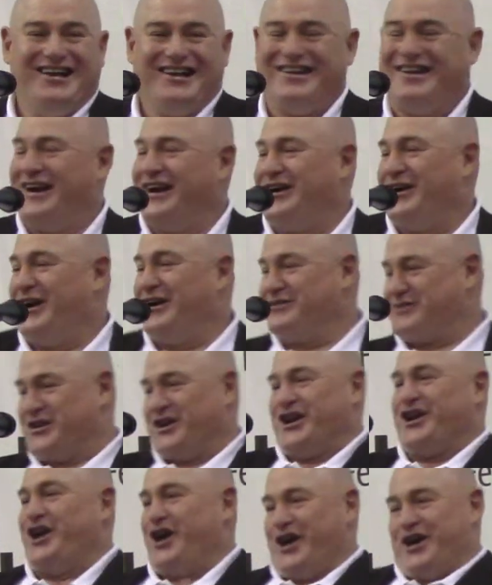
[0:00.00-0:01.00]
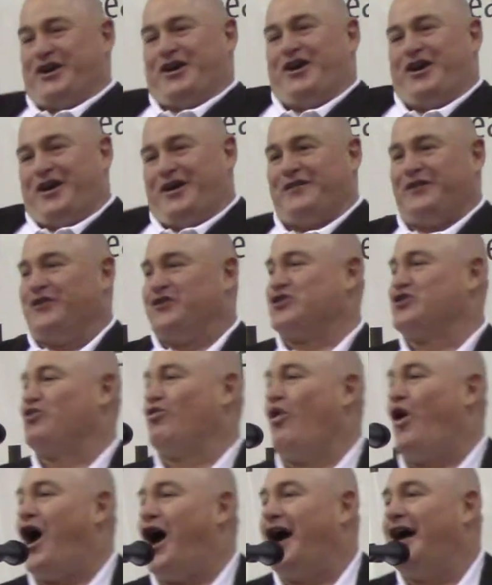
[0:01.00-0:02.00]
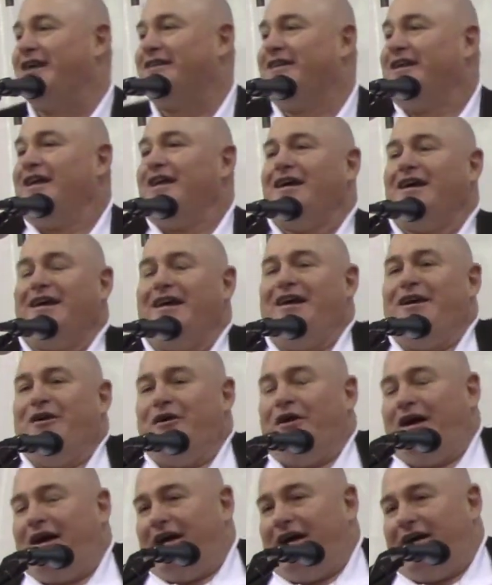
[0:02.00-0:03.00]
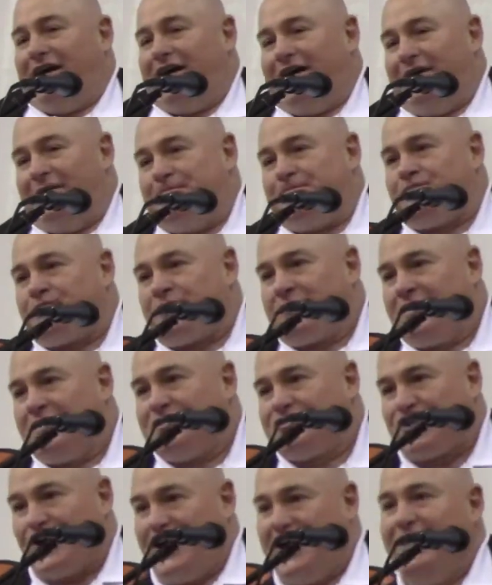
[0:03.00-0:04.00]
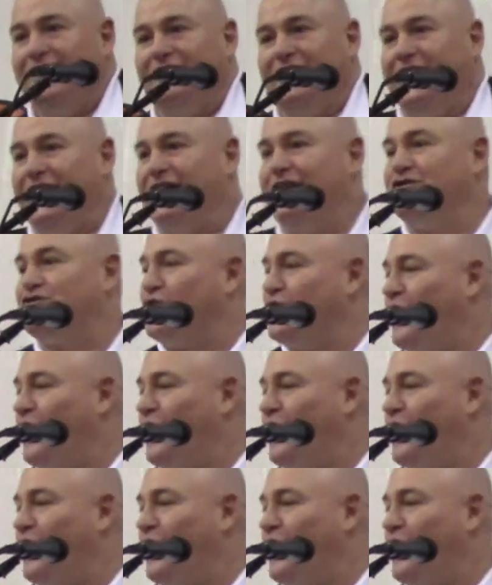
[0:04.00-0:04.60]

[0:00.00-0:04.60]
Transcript: I was going to cut it off, we'll swap. Anyway, so he leaves.